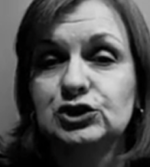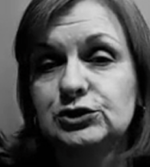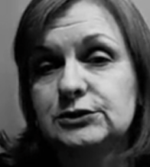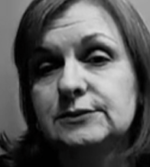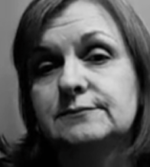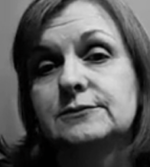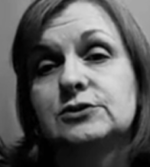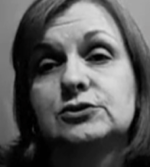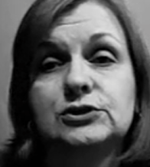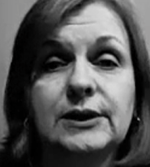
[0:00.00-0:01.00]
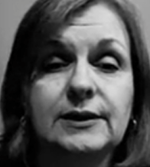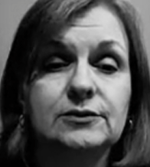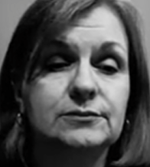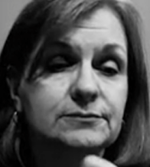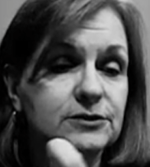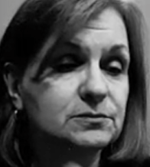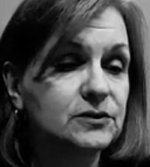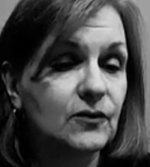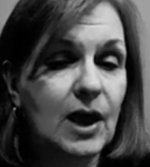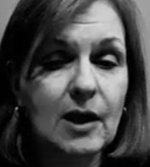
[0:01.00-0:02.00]
changes to
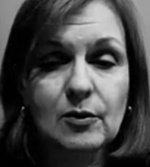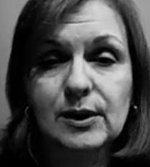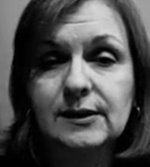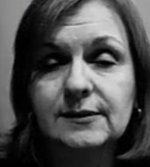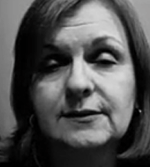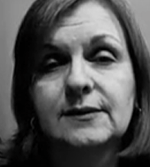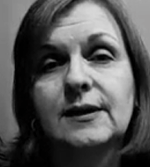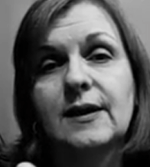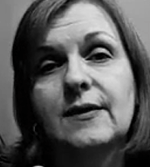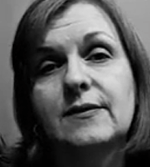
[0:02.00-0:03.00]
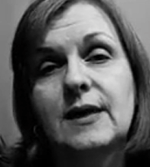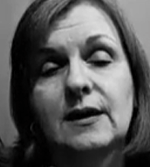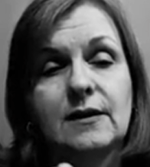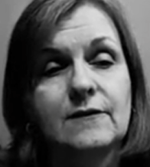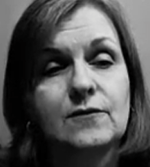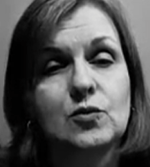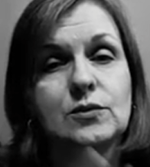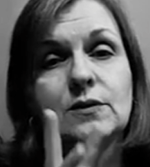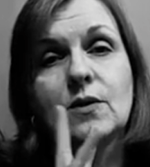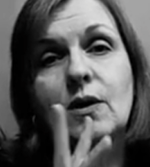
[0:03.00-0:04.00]
given areas that will
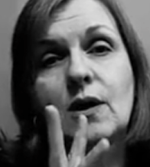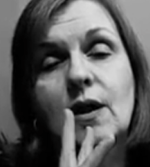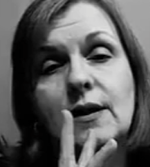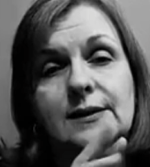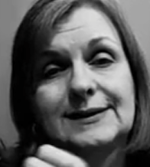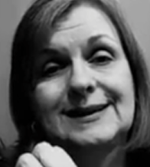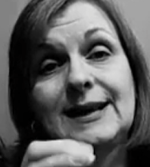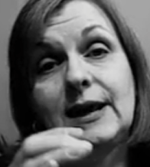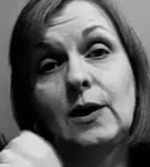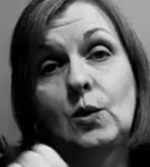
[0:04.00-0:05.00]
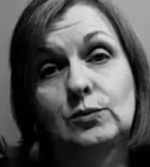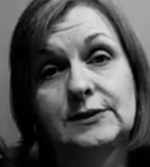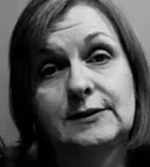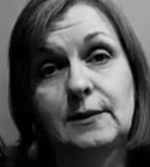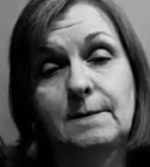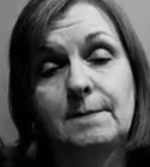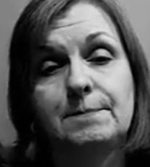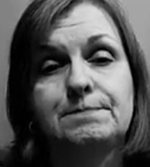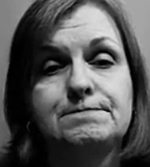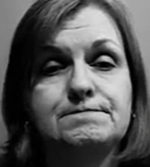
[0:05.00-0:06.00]
influence aquatic ecosystems.
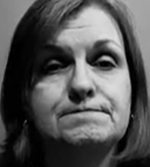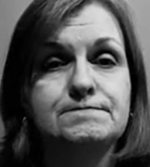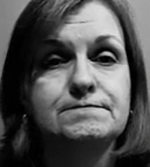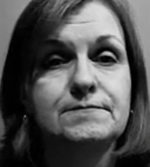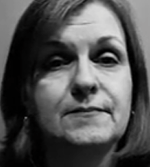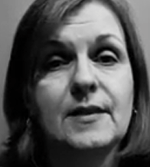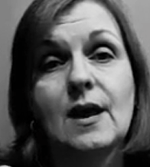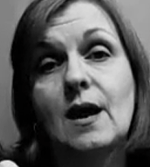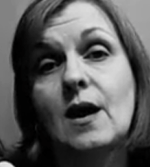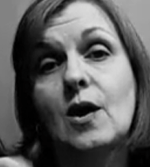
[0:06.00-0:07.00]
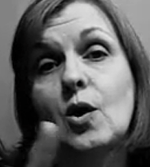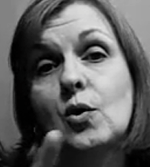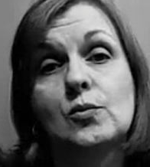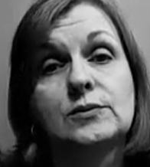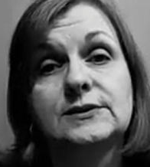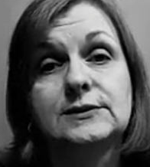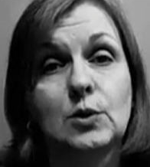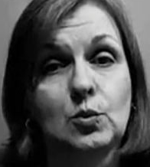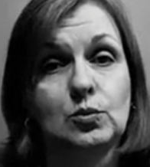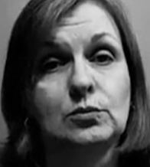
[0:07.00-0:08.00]
We can look at things like the ozone
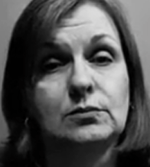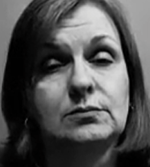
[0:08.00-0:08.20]
layer.